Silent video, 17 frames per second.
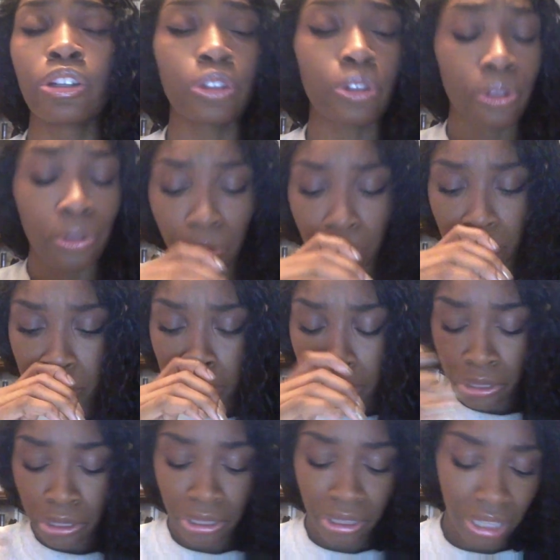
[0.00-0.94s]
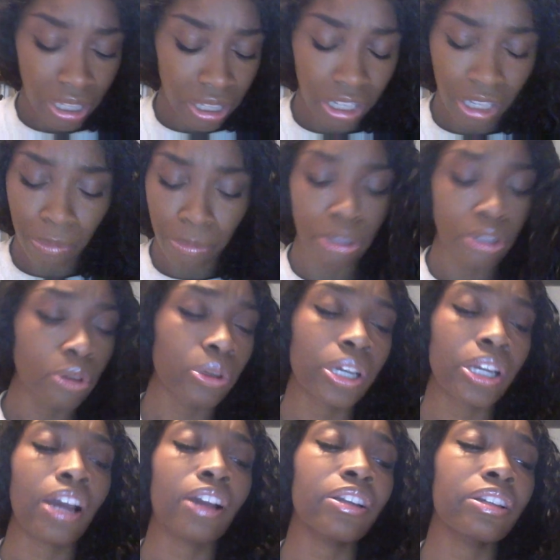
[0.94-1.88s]
So Rachel is telling him, you know,
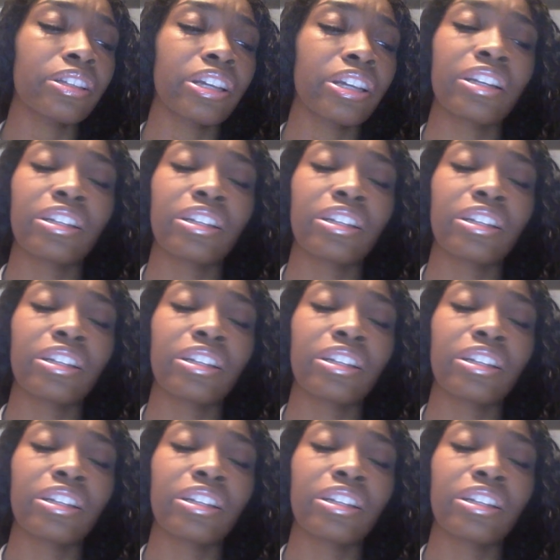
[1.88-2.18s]
get out of there.